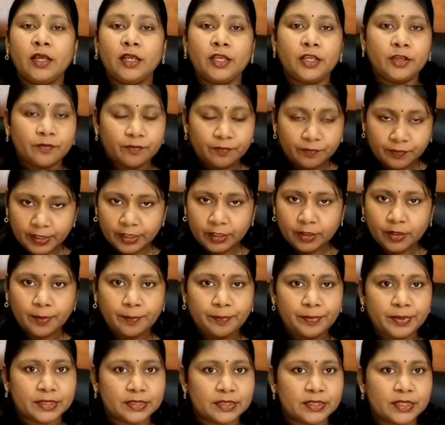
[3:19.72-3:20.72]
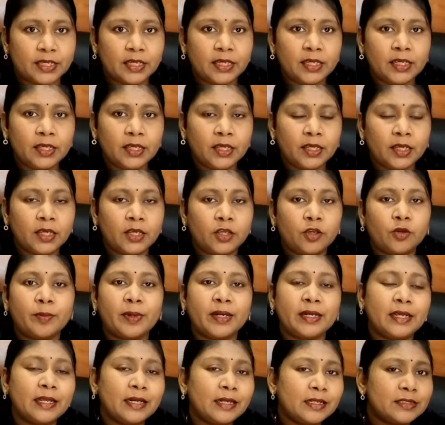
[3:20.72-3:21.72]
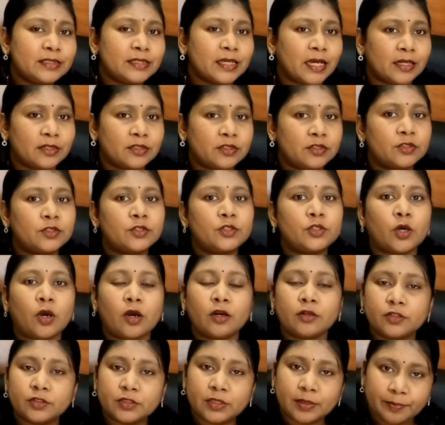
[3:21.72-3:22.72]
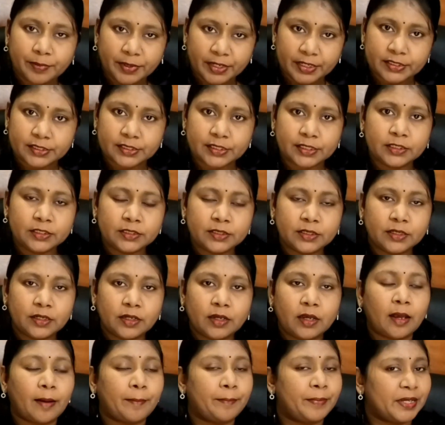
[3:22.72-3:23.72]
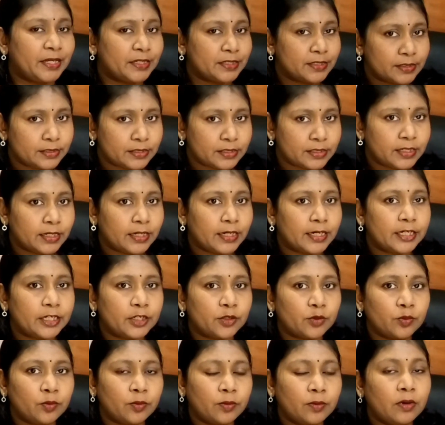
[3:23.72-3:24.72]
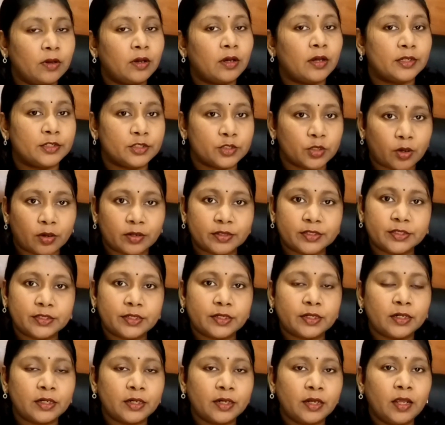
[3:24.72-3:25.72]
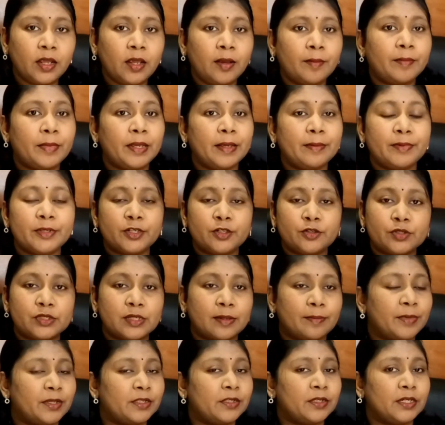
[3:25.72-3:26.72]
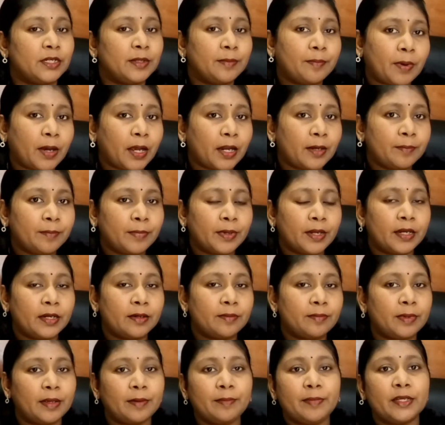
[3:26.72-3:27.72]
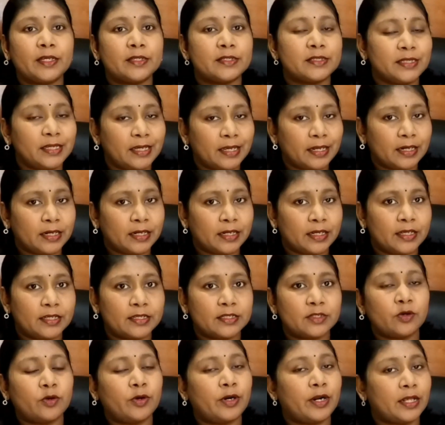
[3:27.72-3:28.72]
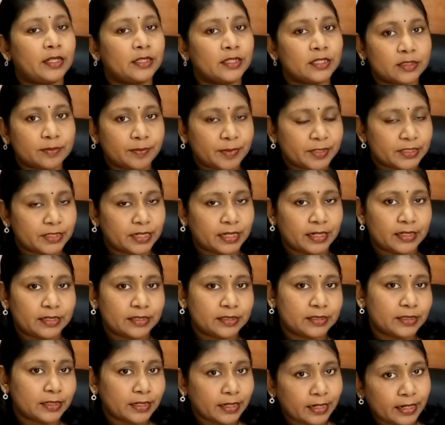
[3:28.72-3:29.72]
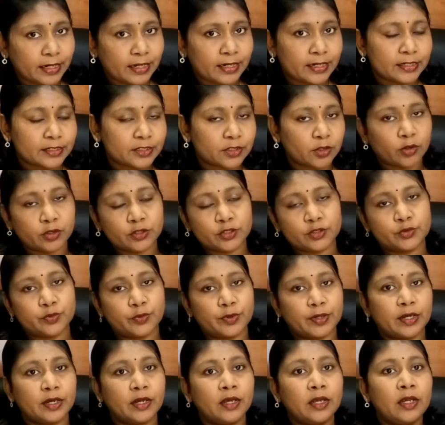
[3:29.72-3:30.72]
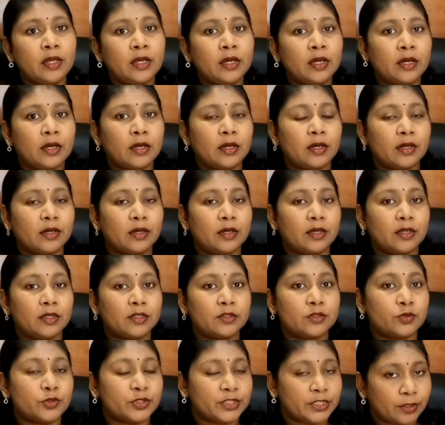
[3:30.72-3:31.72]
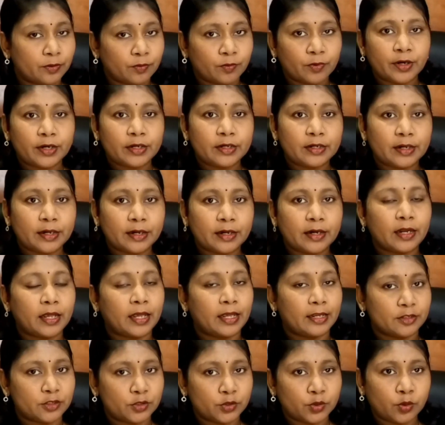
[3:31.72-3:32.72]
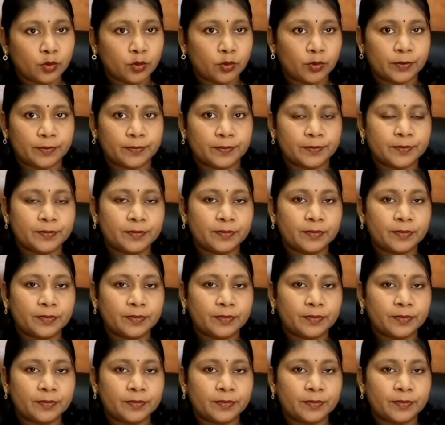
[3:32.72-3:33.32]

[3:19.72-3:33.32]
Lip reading: When you're busy, you might get a chance to talk to the patient, a patient's relative, a doctor, maybe to some other department, maybe a CNS or other specialist nurse, or to a social worker, and so on.